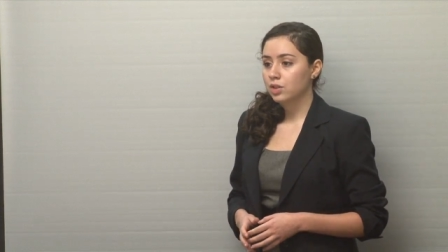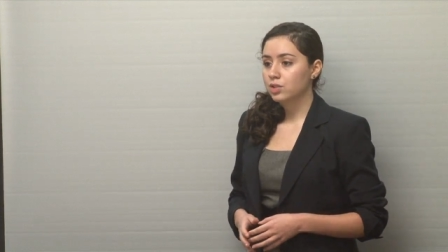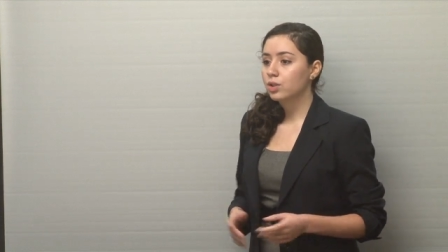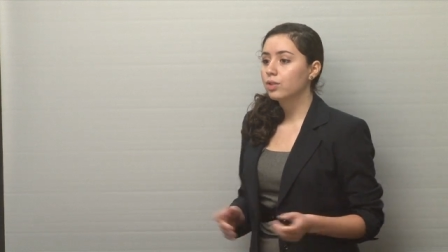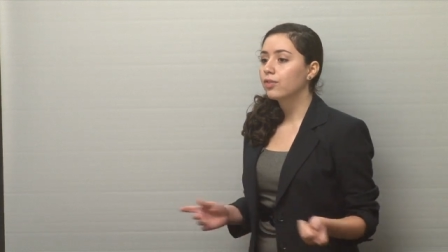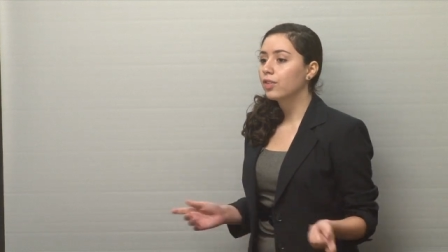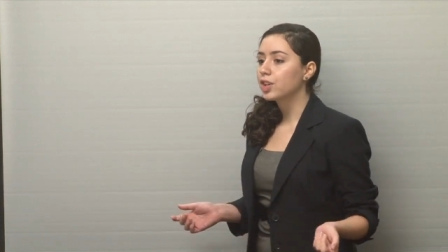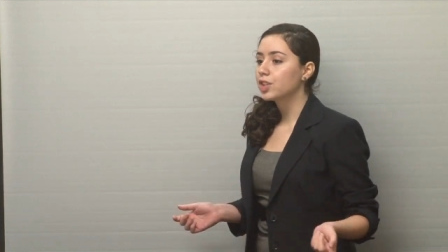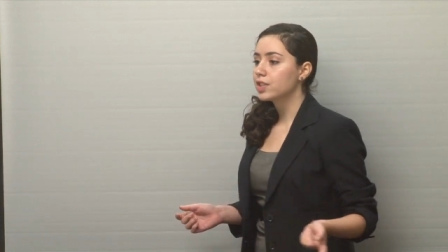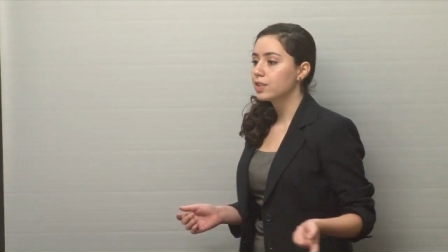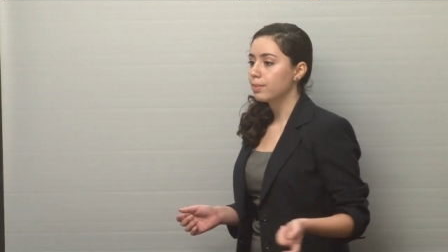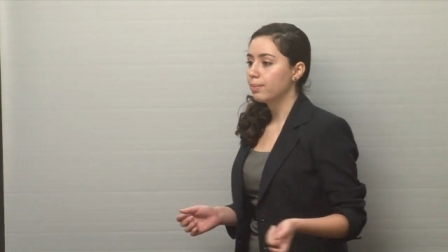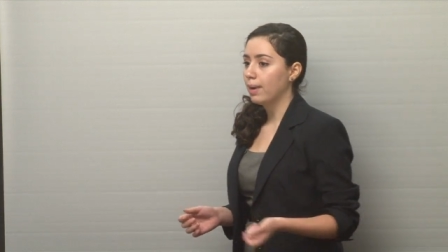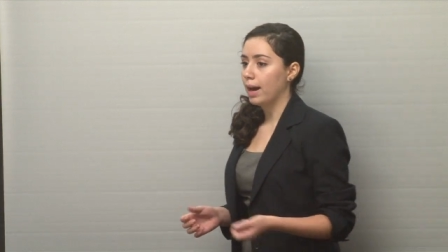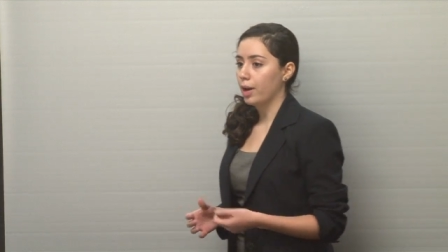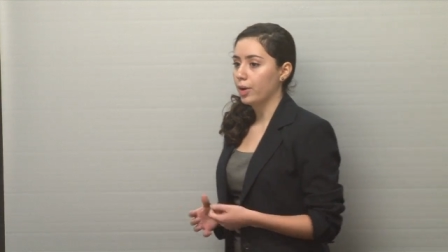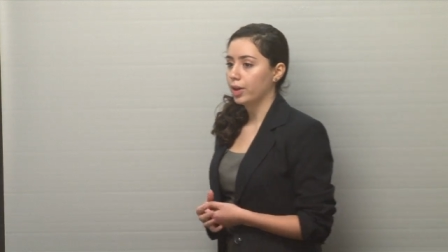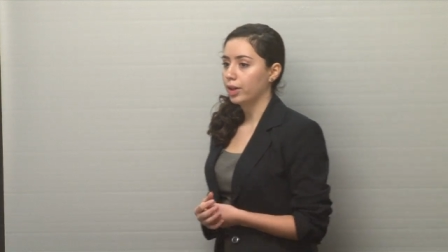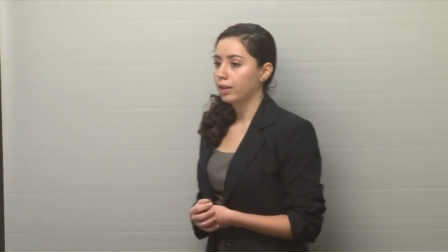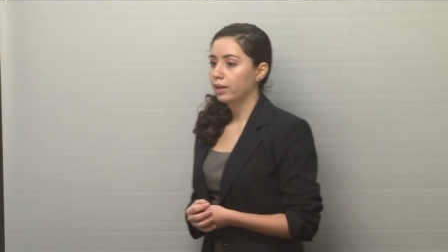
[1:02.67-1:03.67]
So first, the
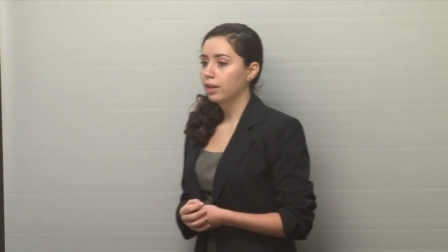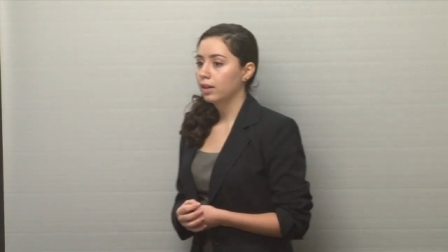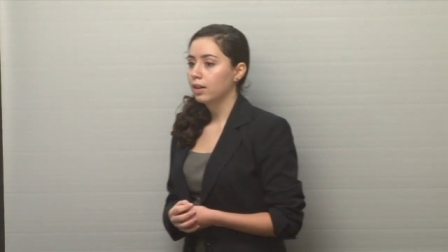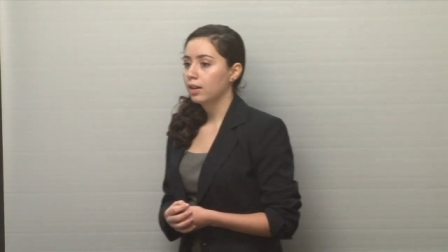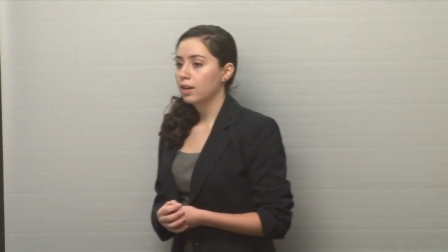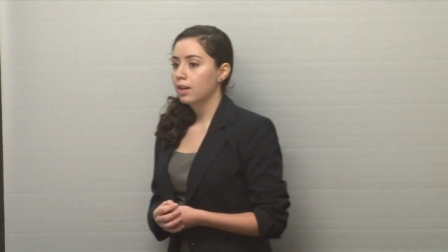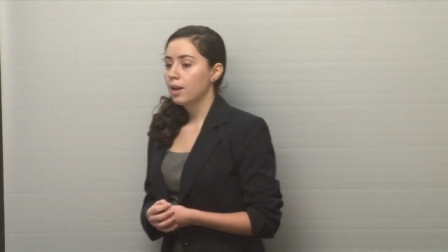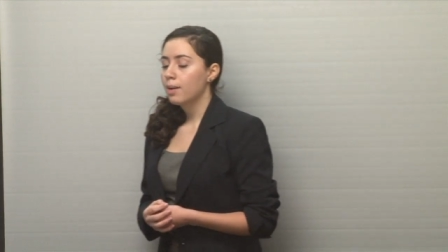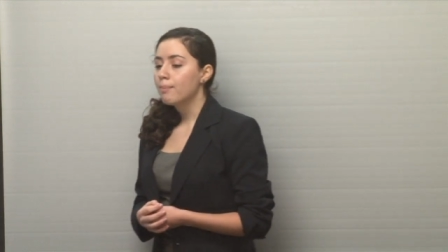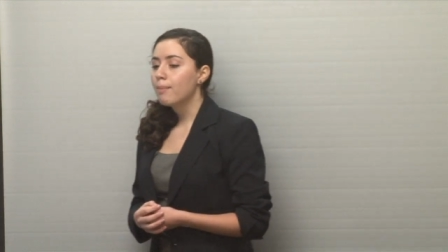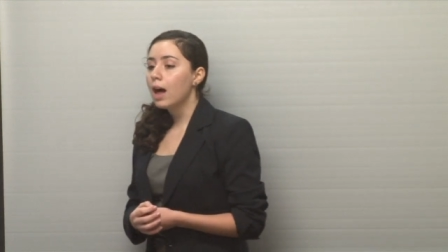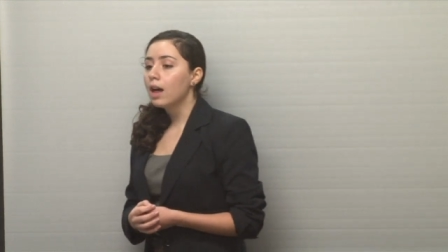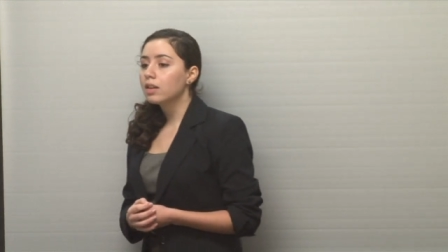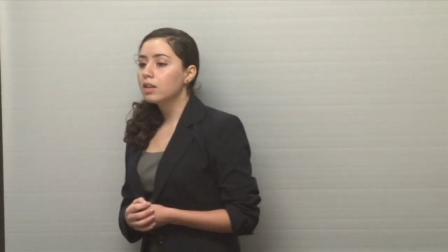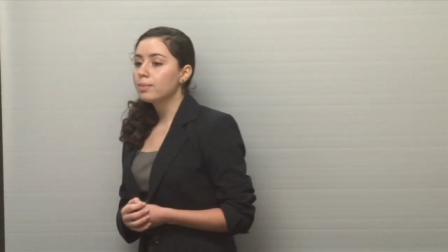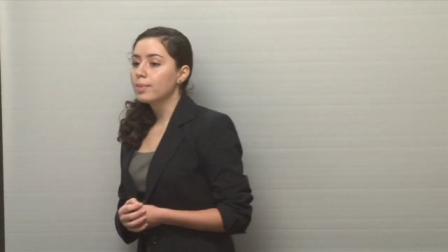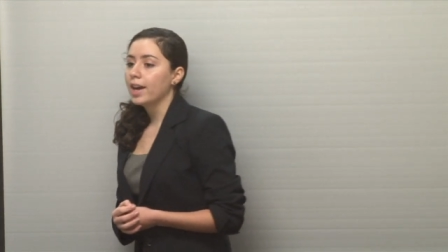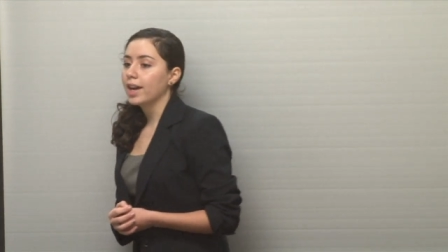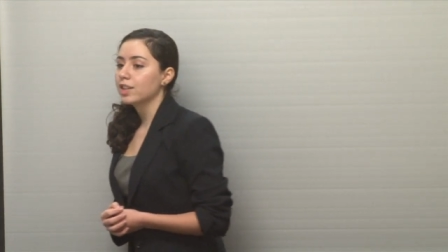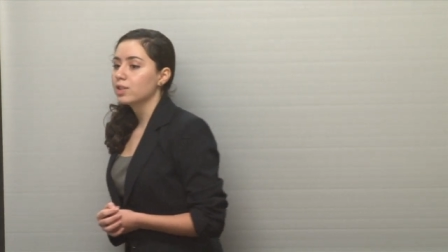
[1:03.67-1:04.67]
power.
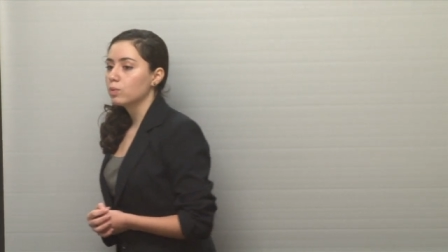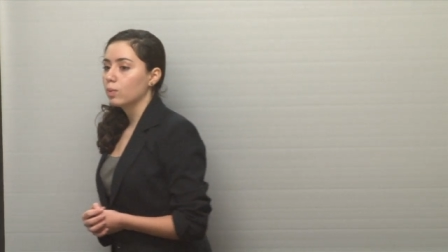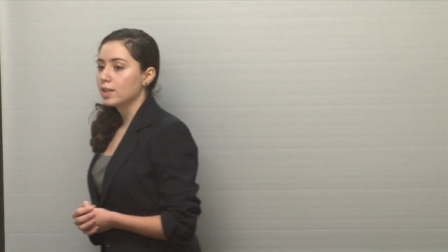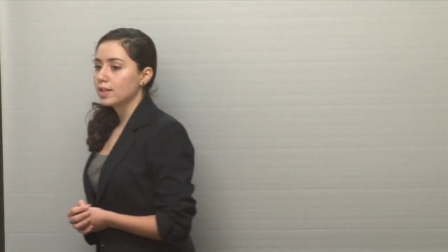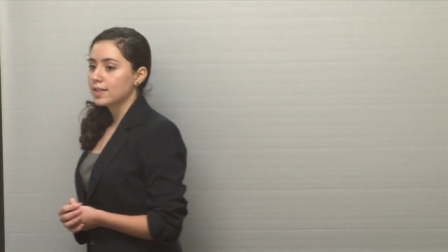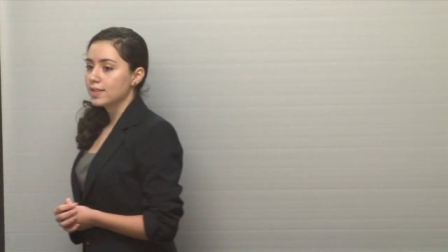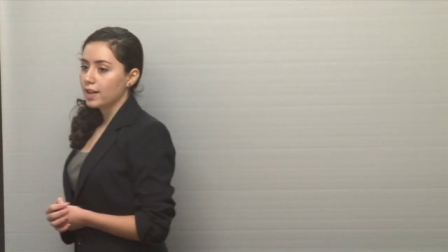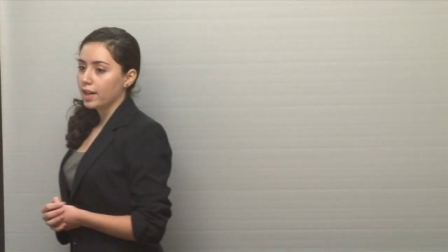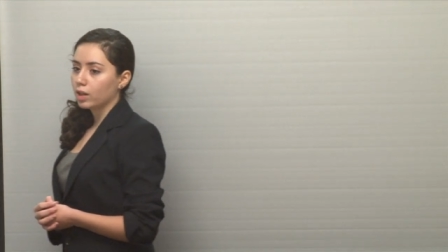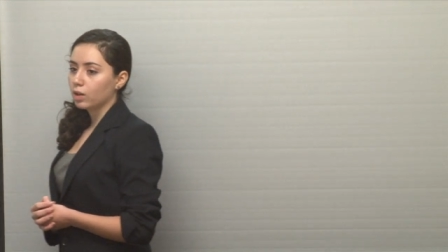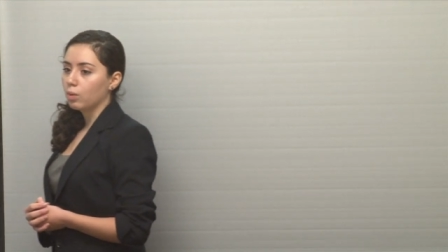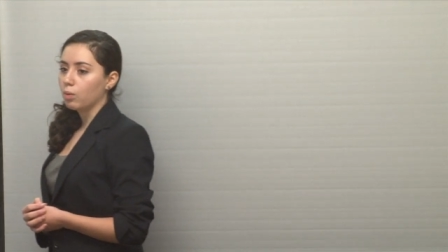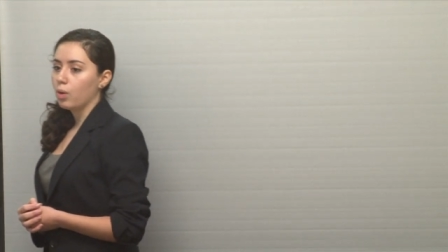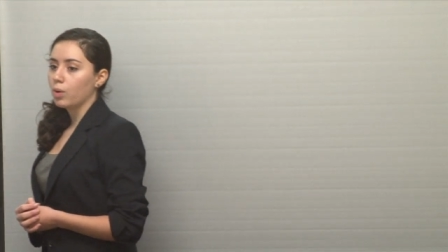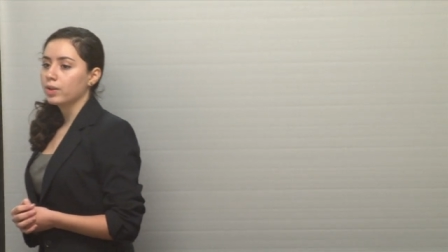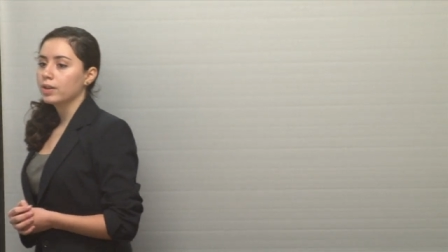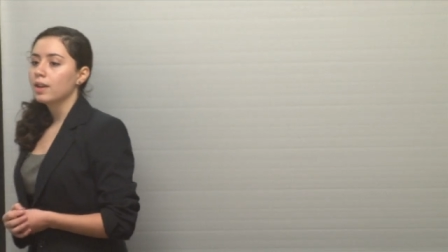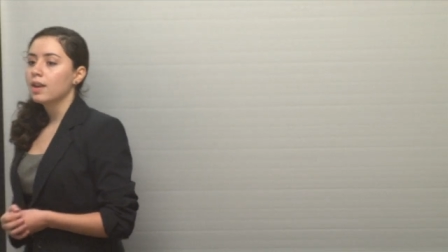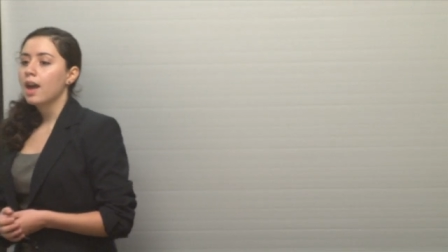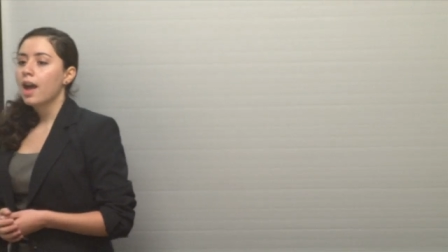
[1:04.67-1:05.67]
Malcolm X once said,
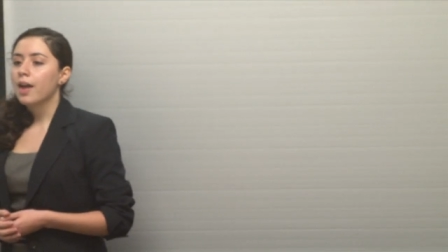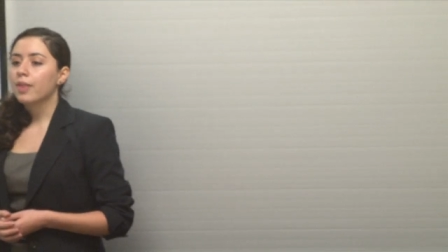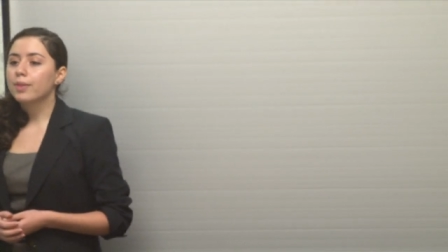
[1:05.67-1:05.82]
quote,